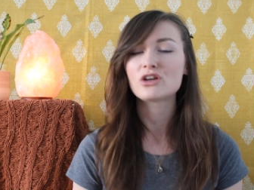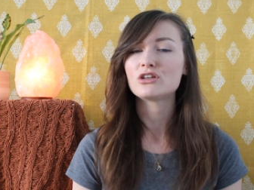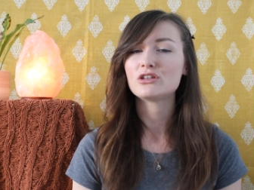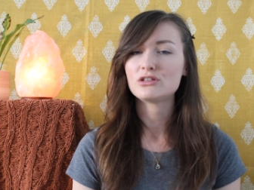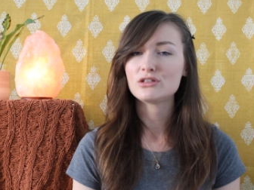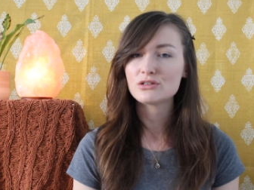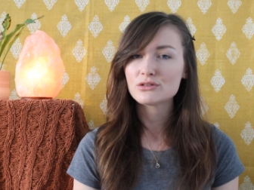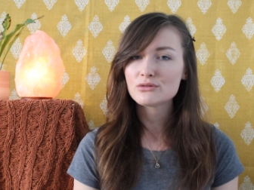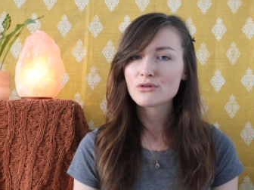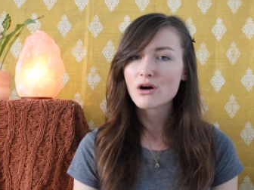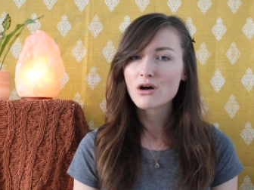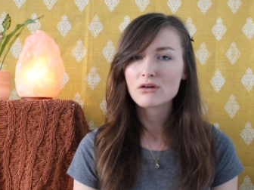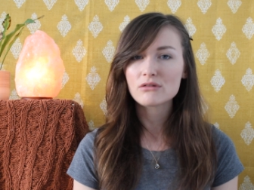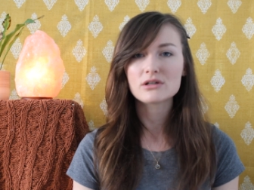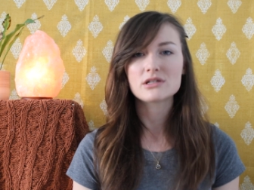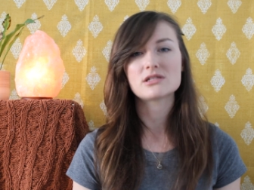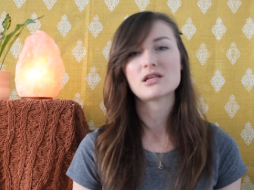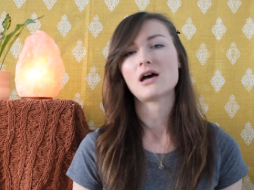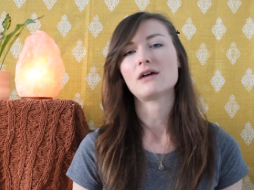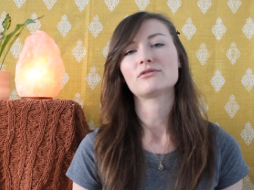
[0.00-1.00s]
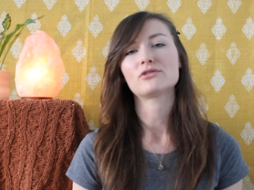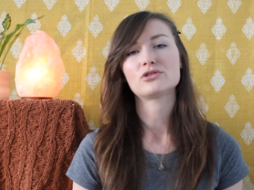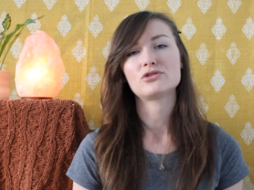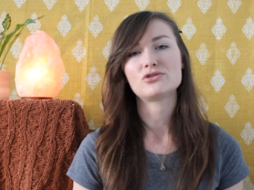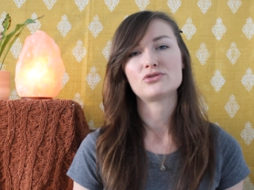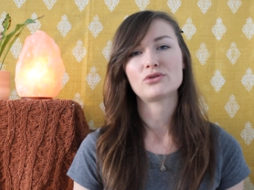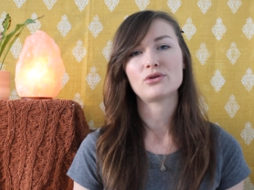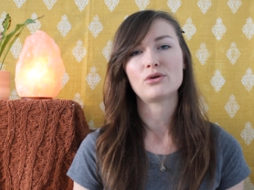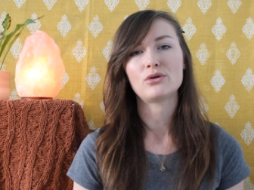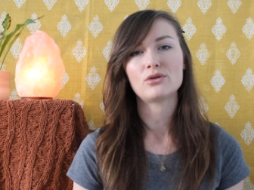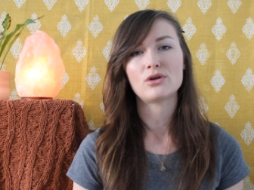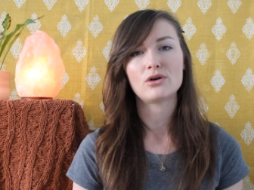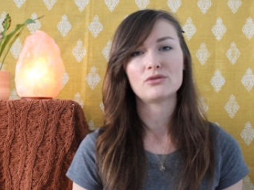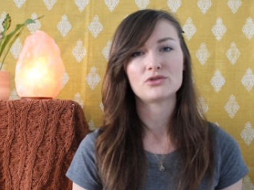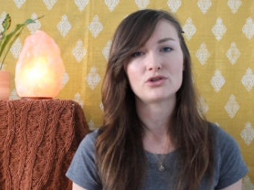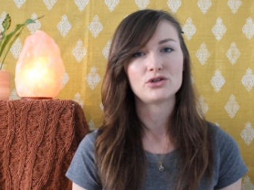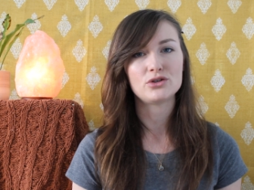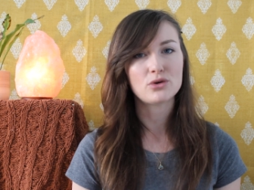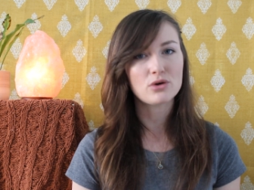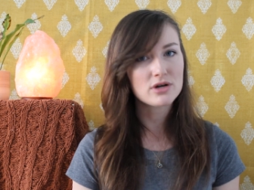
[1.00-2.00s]
You always have control
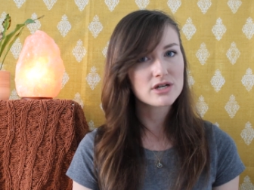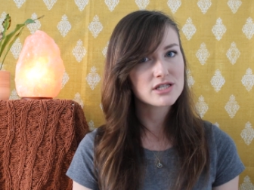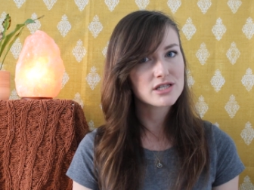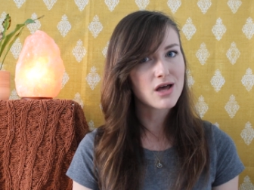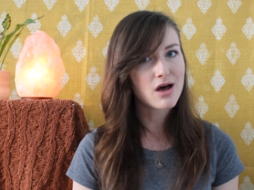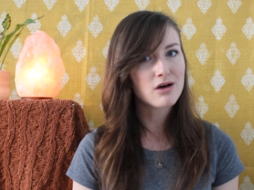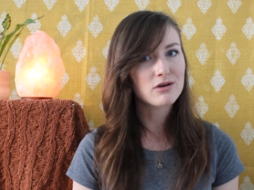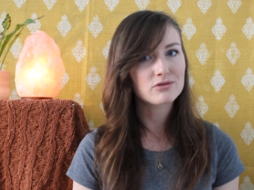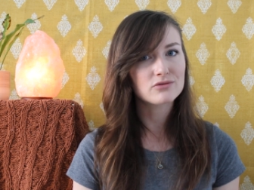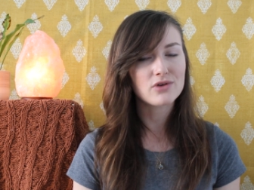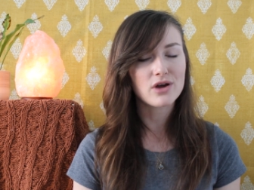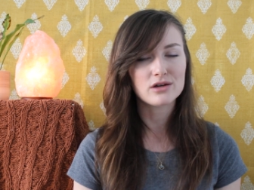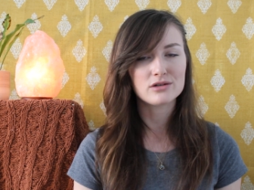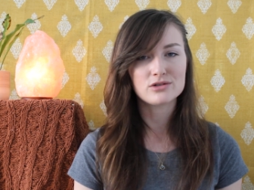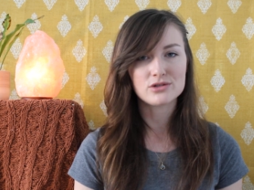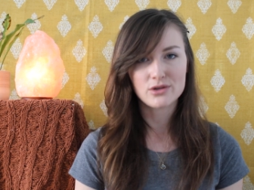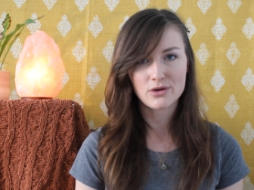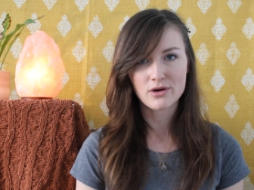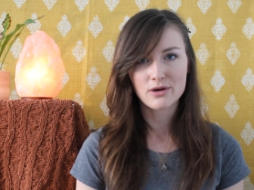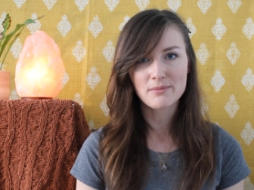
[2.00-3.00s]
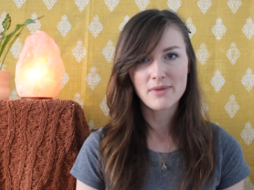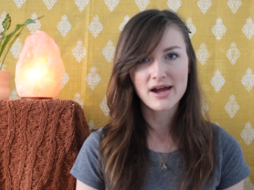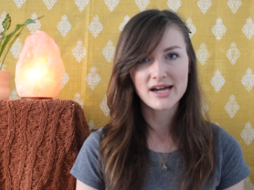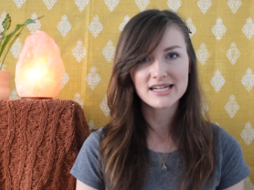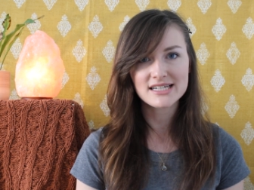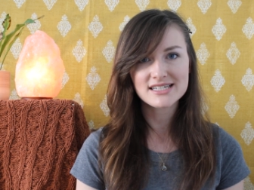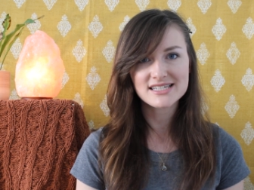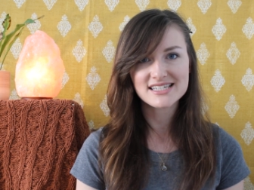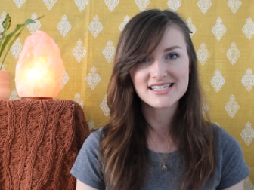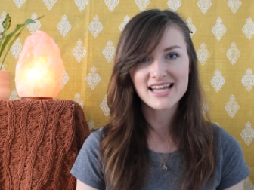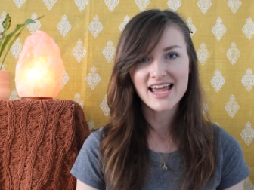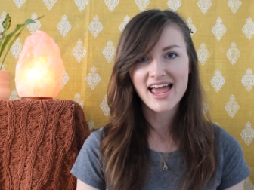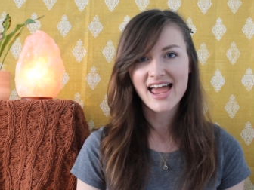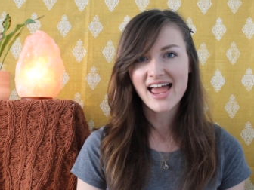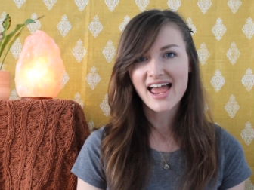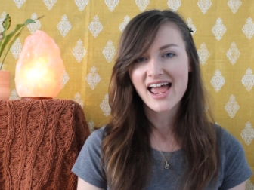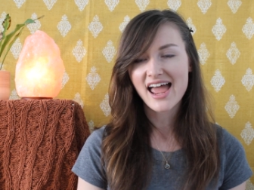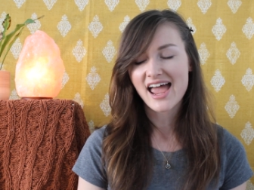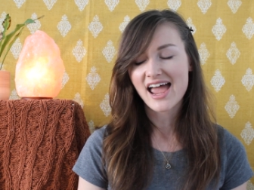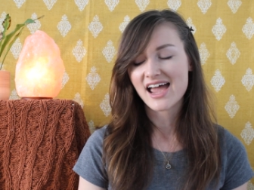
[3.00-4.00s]
over yourself and your mind,
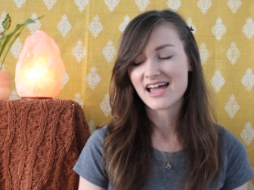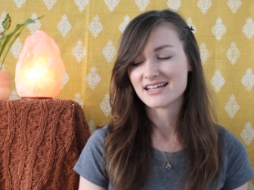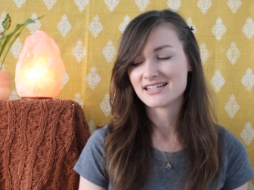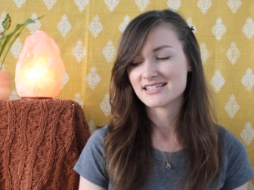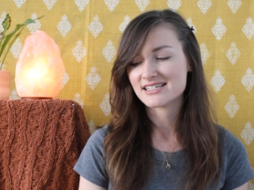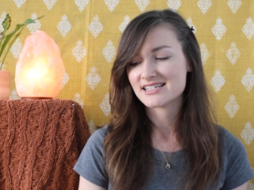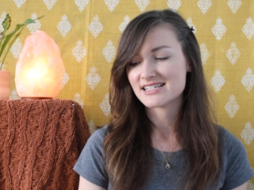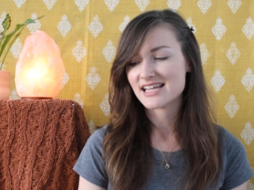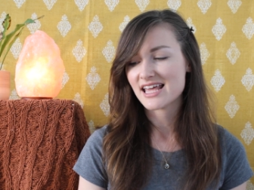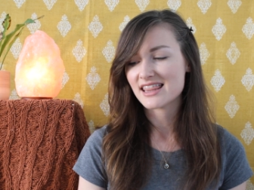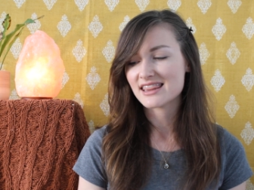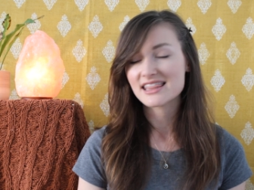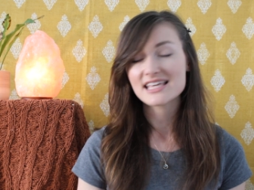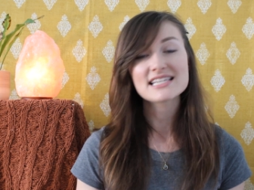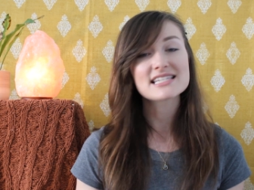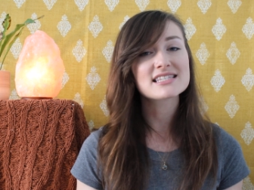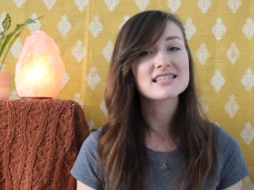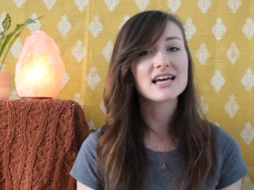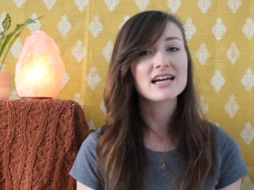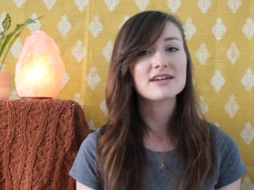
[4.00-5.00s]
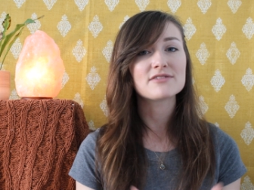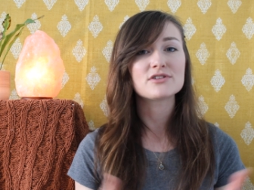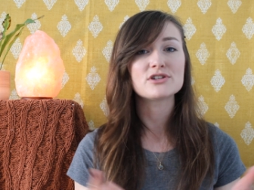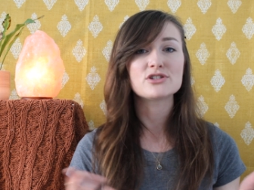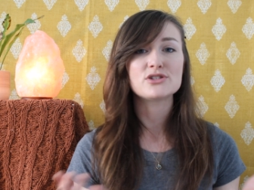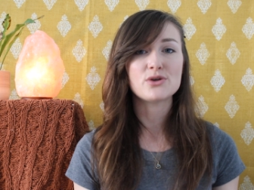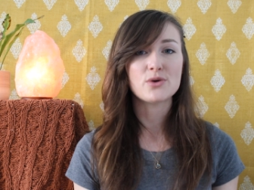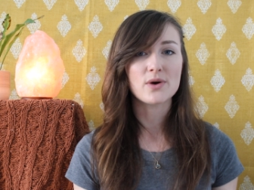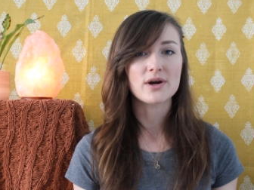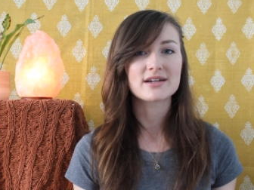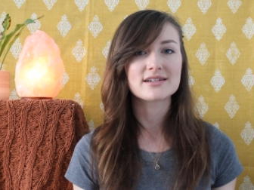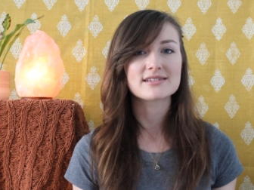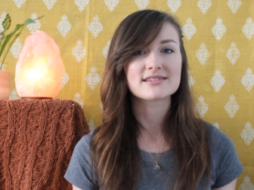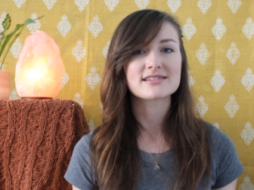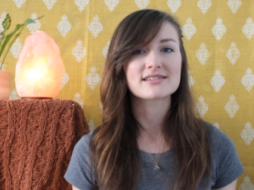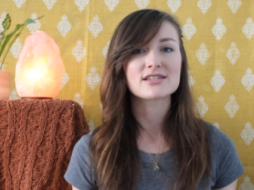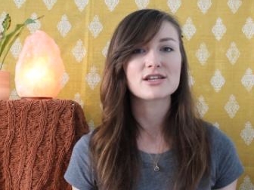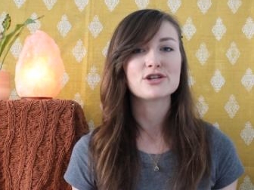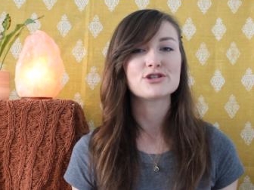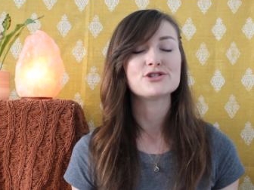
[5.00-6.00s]
and this life is
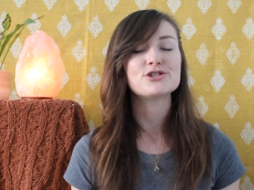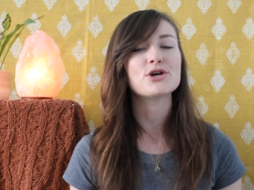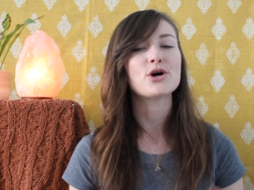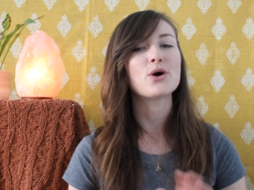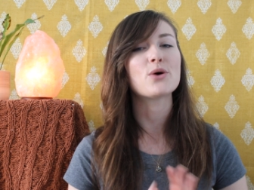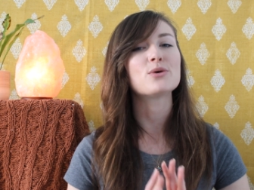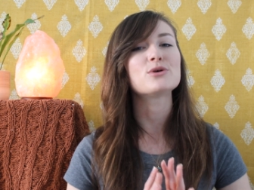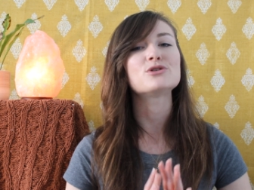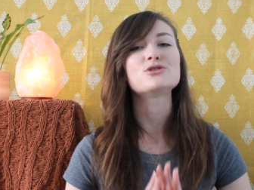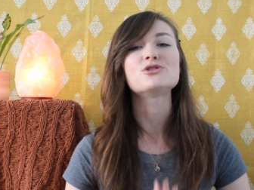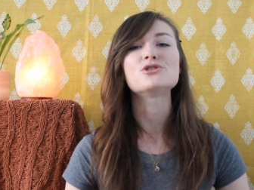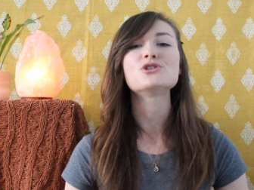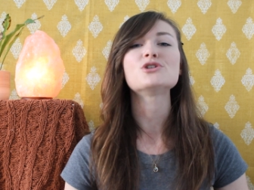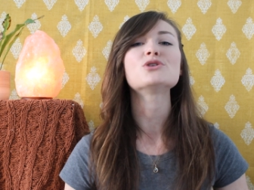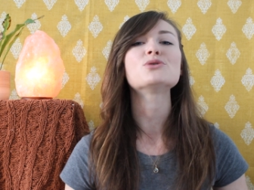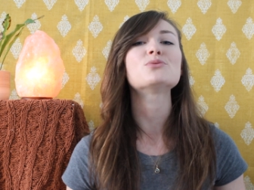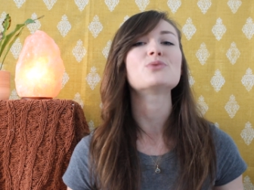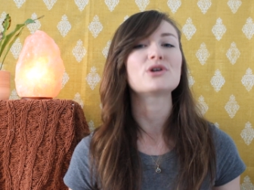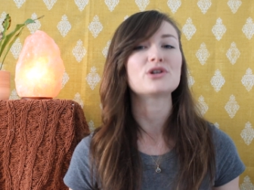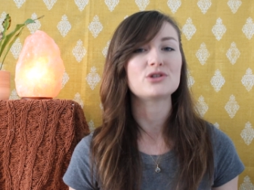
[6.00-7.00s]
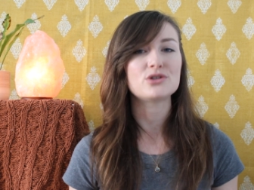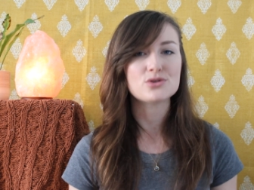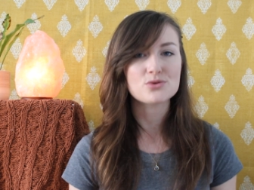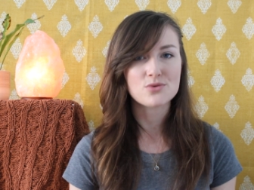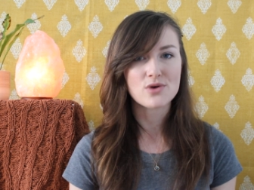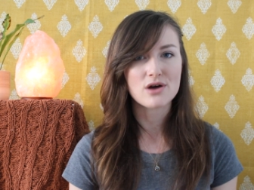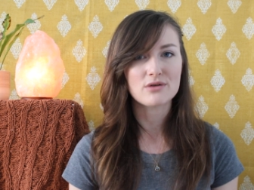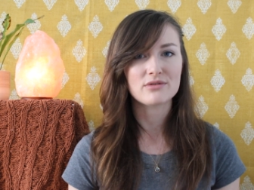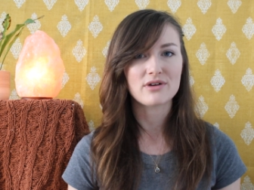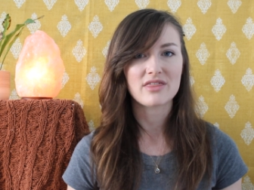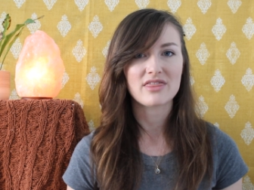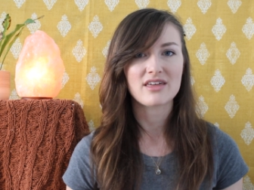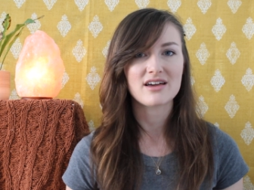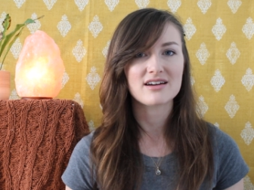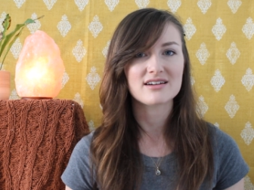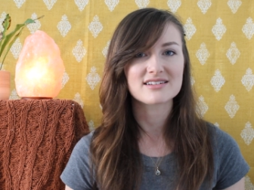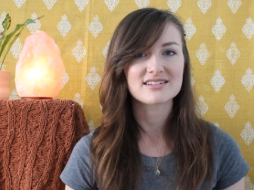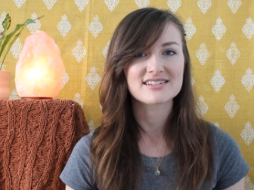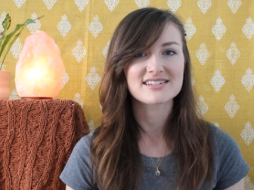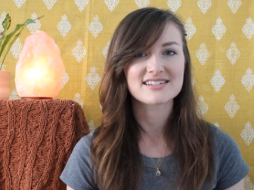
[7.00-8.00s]
yours, so do what you want with
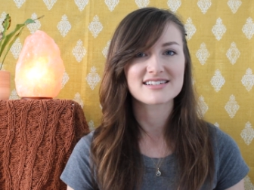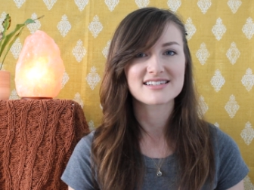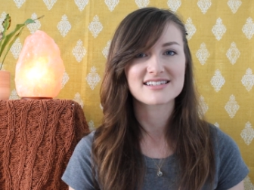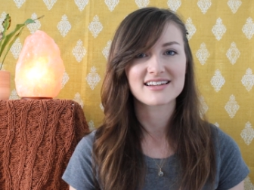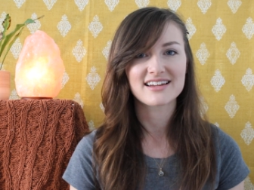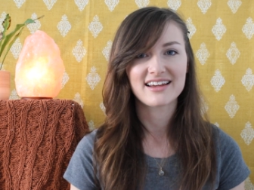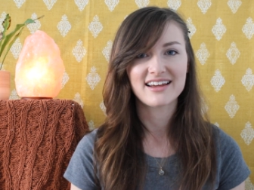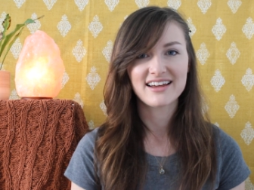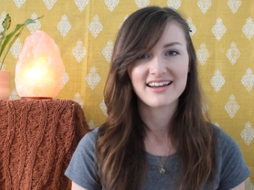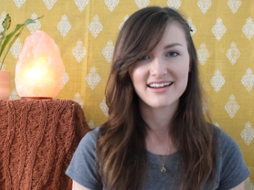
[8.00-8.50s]
it.